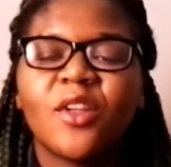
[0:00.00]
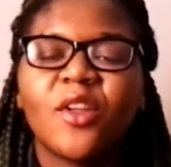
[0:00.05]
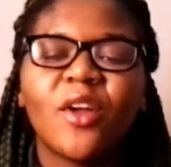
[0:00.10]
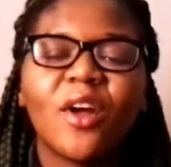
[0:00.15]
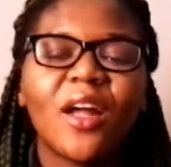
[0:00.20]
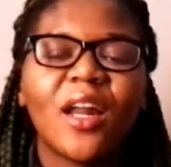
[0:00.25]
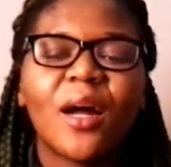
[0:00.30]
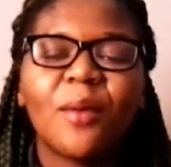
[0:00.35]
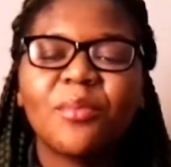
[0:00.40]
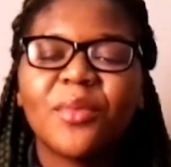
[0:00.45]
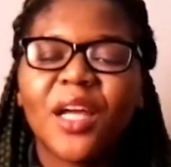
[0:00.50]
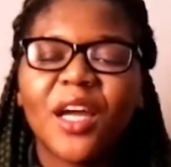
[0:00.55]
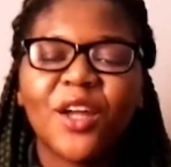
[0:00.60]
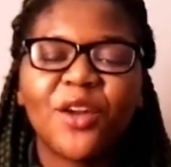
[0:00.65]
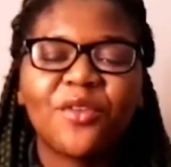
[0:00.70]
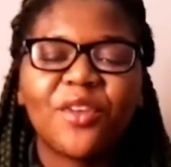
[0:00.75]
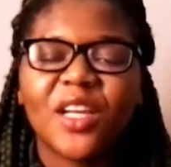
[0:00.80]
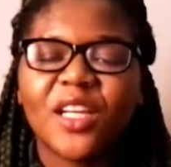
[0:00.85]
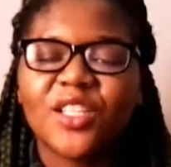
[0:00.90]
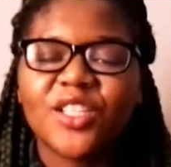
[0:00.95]
I'm
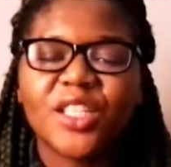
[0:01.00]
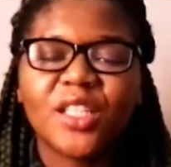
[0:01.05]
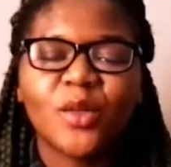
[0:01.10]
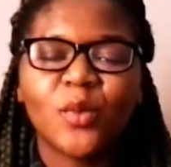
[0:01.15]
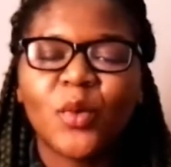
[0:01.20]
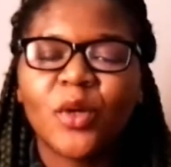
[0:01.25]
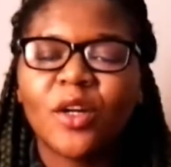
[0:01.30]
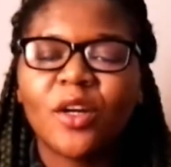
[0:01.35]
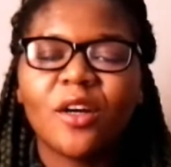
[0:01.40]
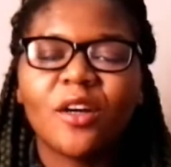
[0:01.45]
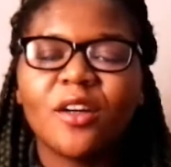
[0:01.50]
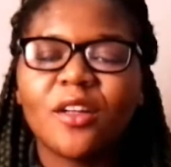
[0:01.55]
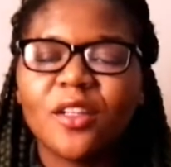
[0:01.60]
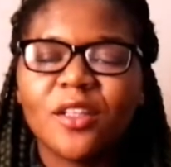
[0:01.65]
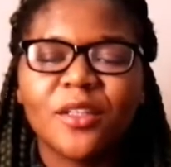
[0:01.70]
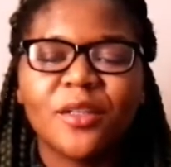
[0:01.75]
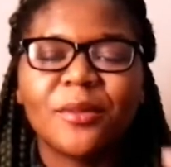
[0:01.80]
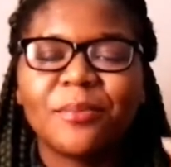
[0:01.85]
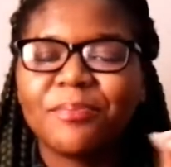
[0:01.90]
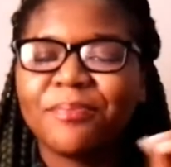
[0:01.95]
tired of Haechan. We're not
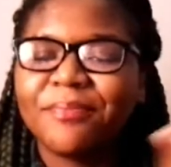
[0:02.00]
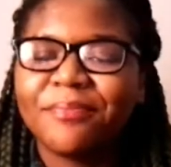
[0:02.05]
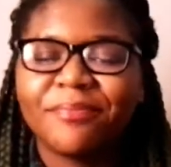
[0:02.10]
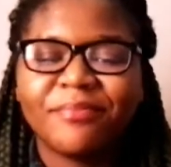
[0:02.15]
gonna.